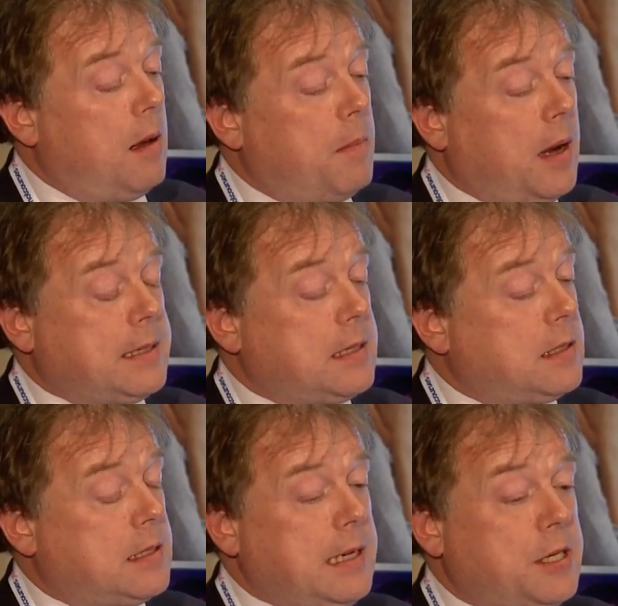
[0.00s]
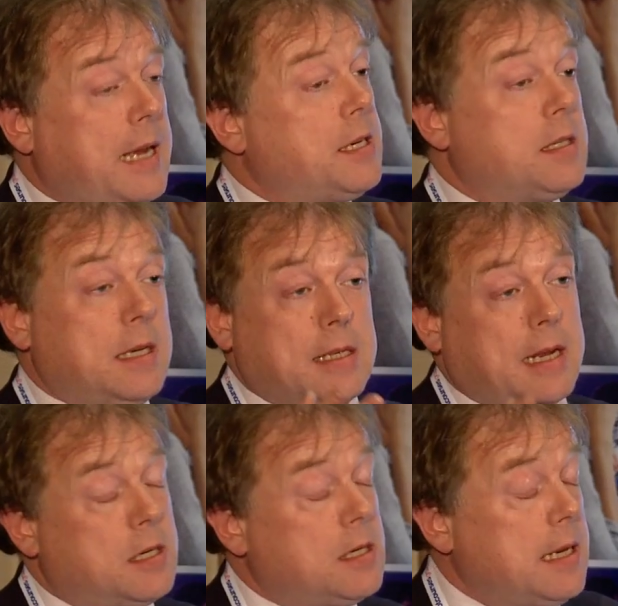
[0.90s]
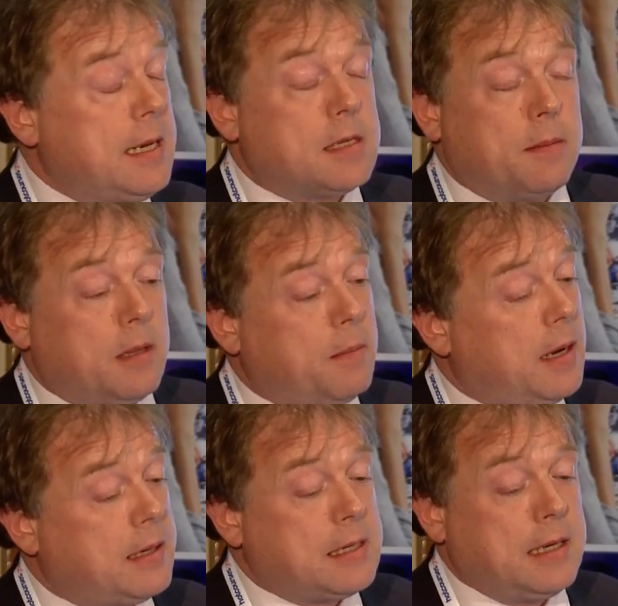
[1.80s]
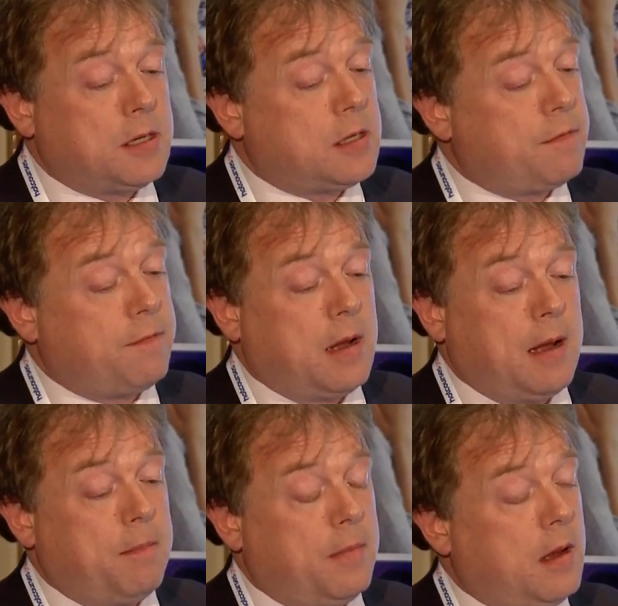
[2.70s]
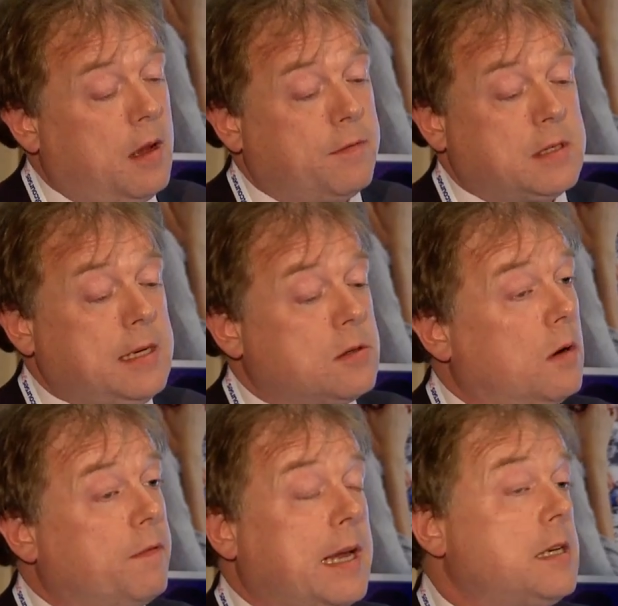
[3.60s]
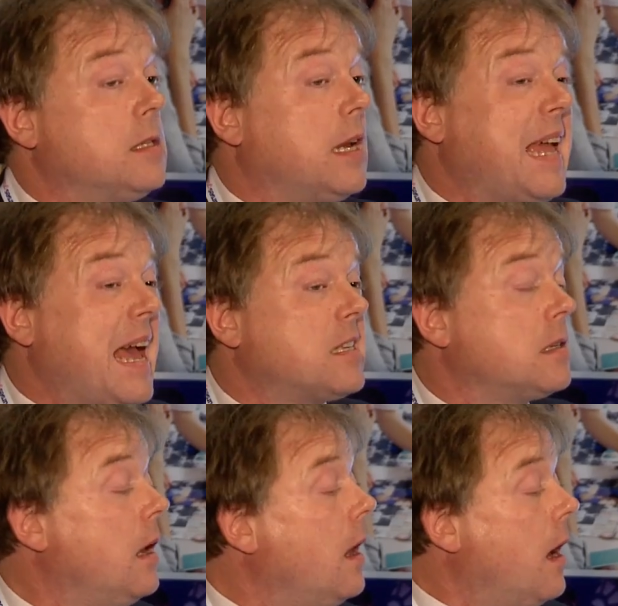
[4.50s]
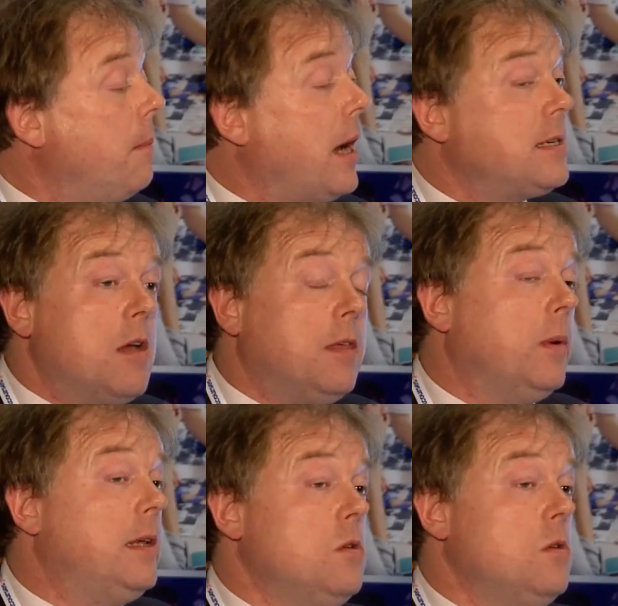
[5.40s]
might teach HNCs, H&Ds. Some of them might teach overseas qualifications, I guess. I don't think we